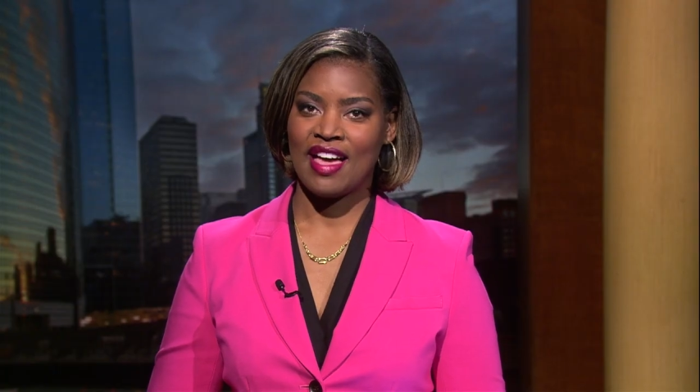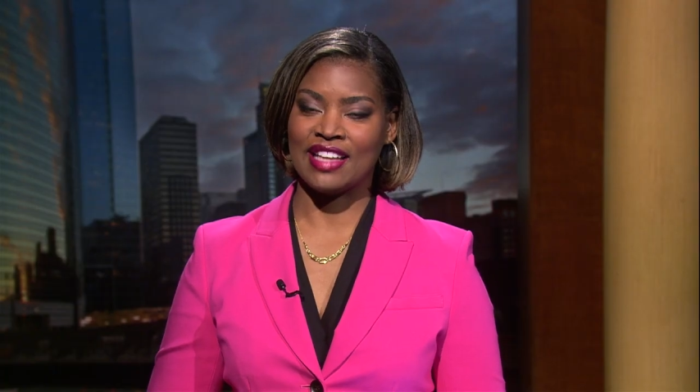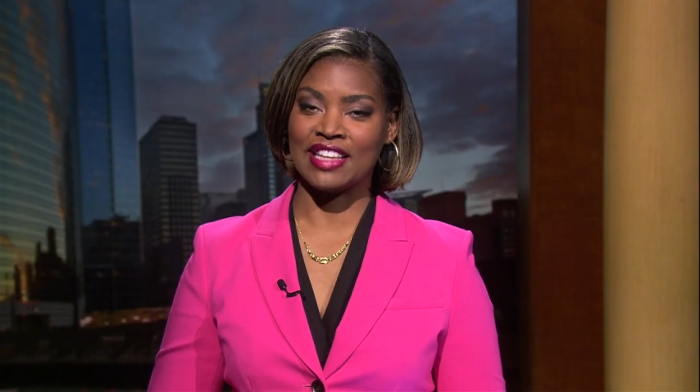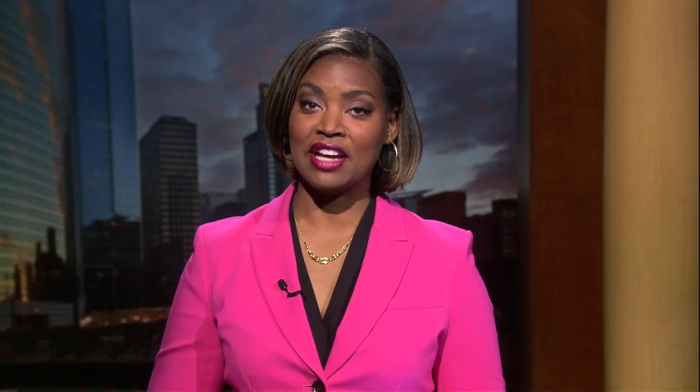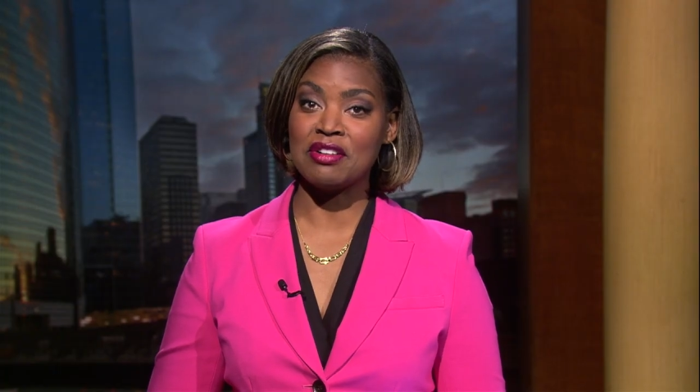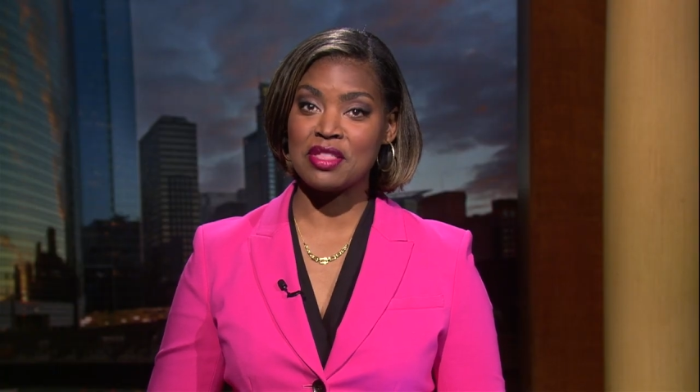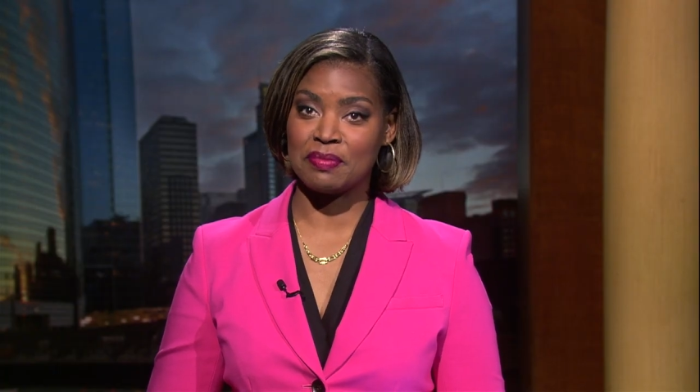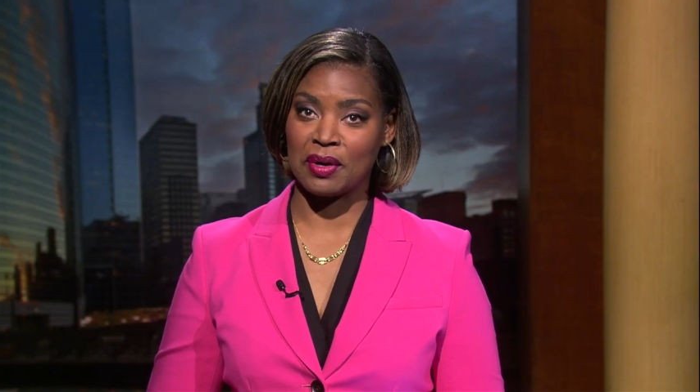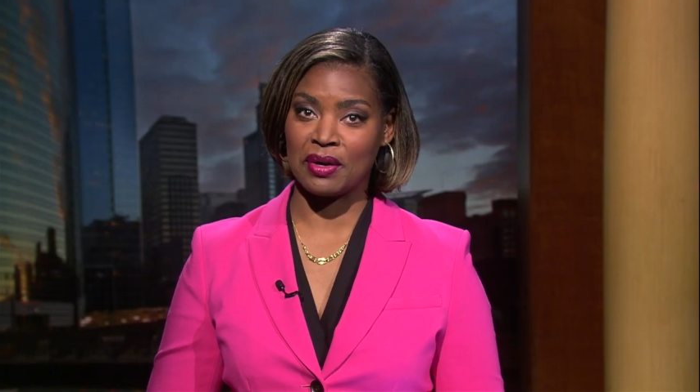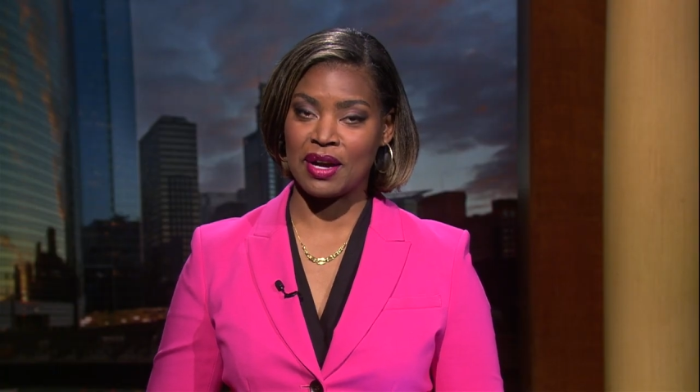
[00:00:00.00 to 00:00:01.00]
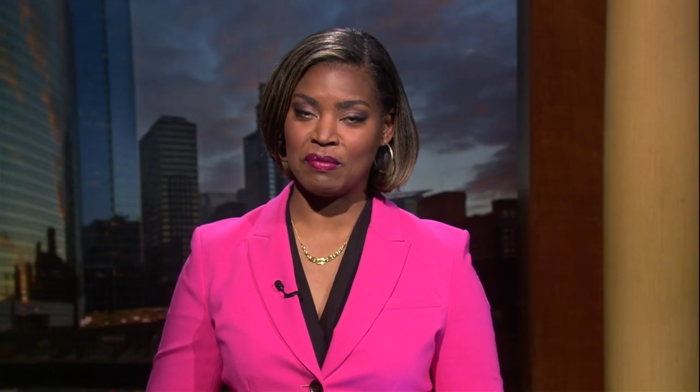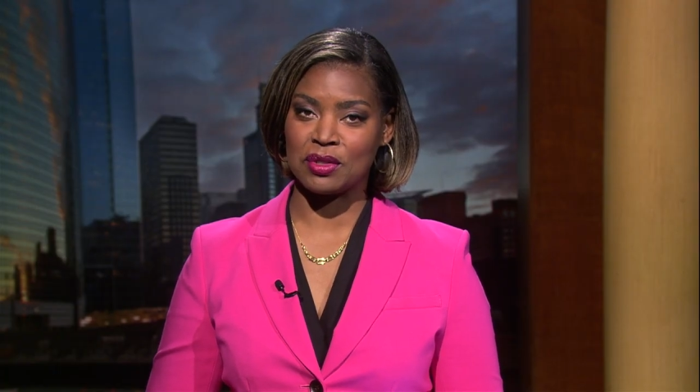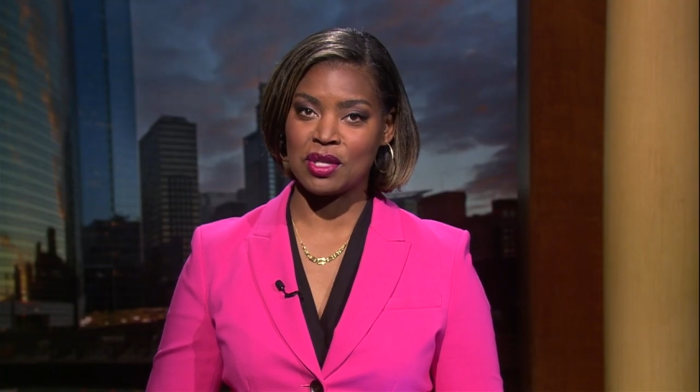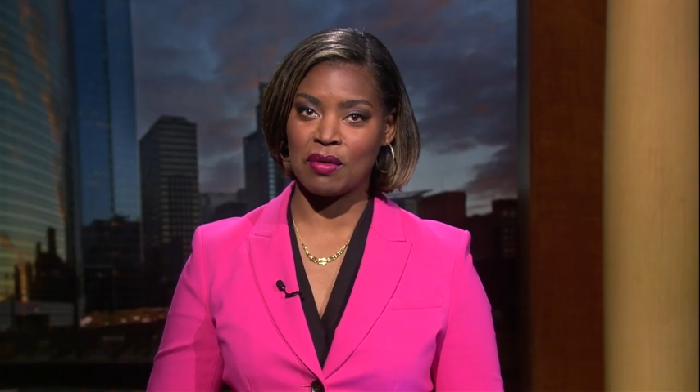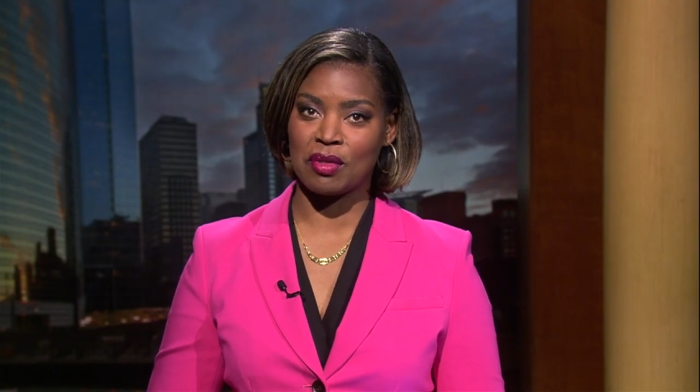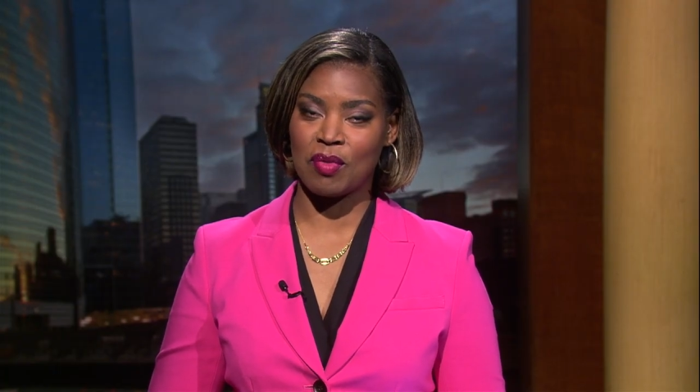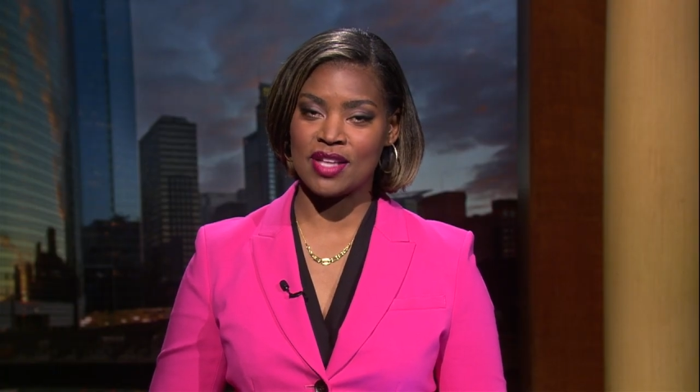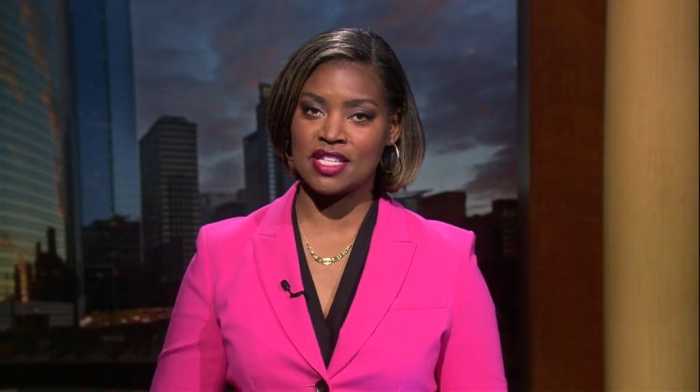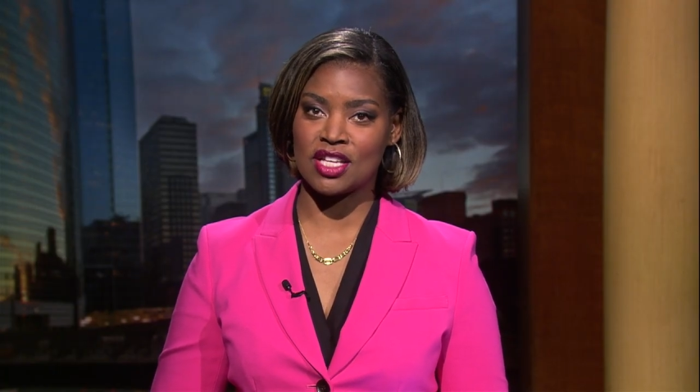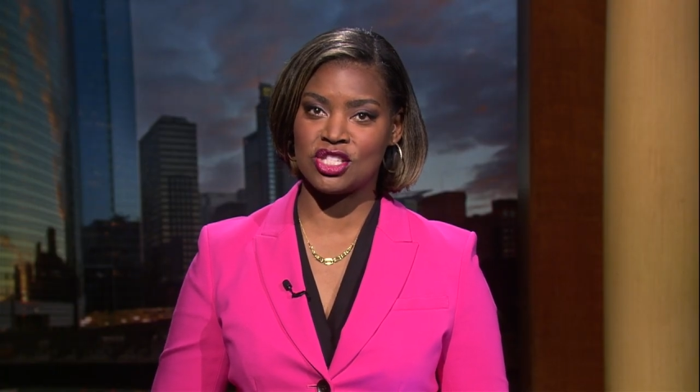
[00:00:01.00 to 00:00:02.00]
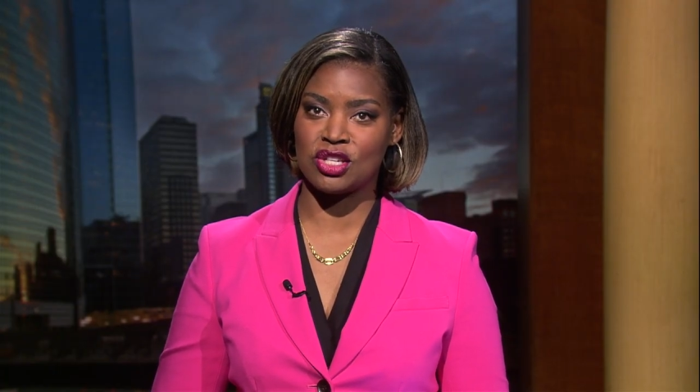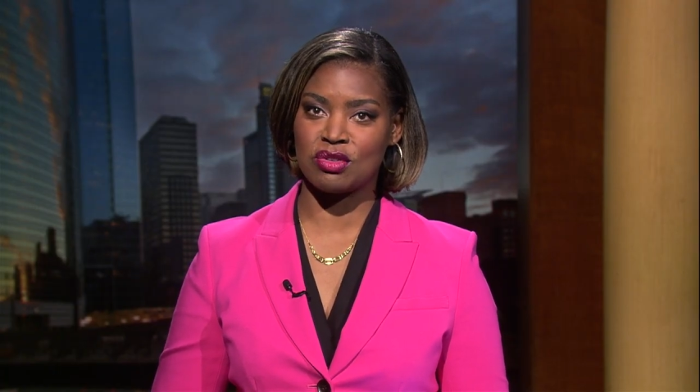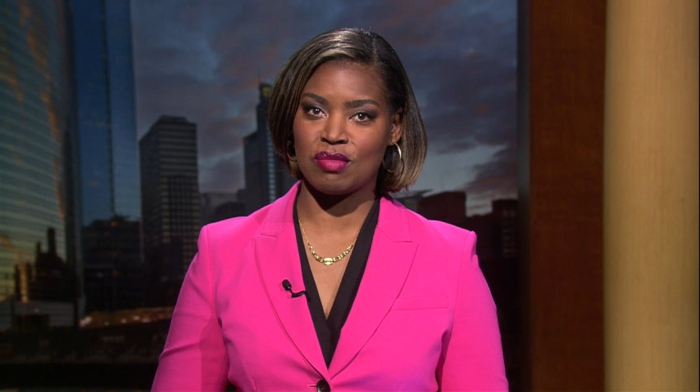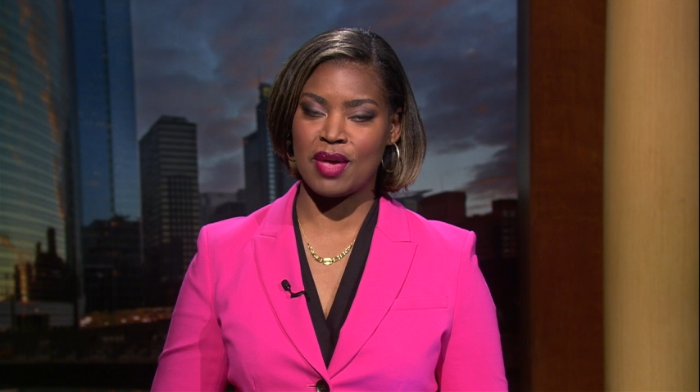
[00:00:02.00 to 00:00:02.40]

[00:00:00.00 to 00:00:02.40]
And later in the program, we'll talk with White Sox general